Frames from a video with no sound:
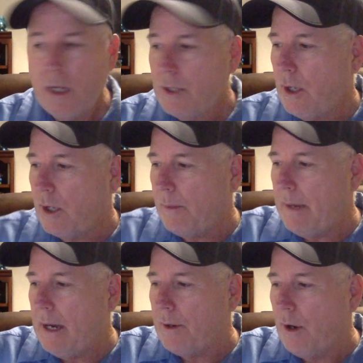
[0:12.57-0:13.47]
talk
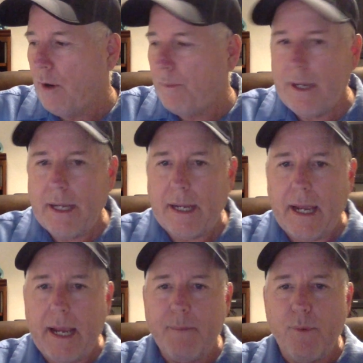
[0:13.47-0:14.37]
about opening
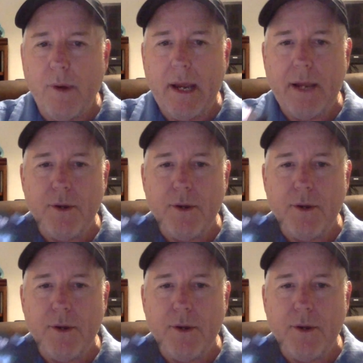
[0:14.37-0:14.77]
a brand